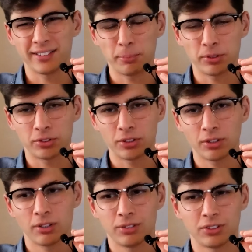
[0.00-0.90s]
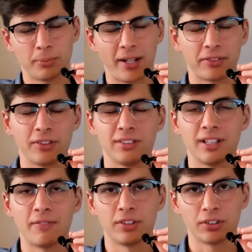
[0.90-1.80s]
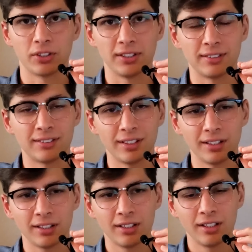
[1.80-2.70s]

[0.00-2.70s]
temperature, which is about 37 degrees C.